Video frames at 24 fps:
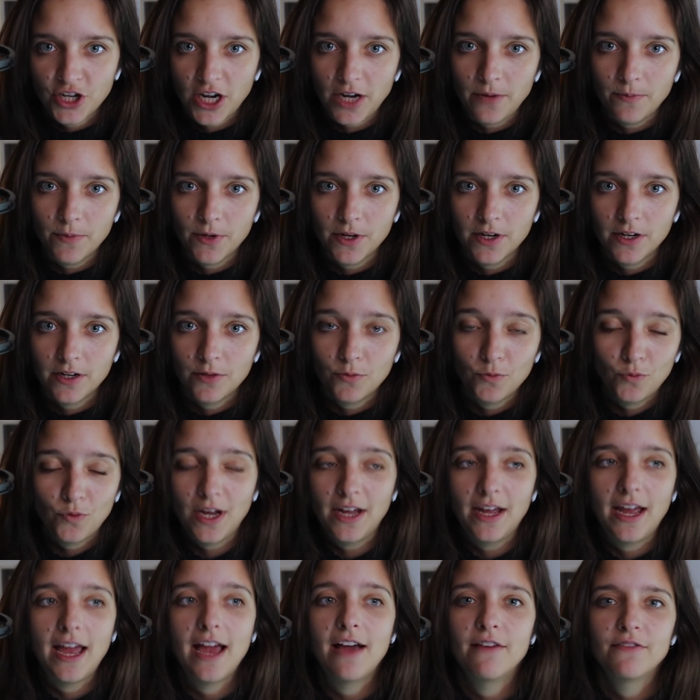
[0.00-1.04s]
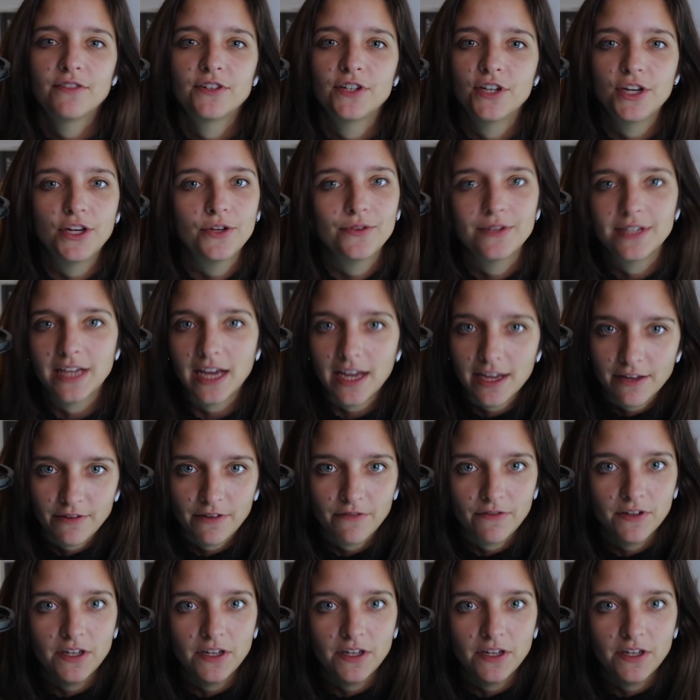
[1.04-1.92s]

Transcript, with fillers: chamber where after you dive,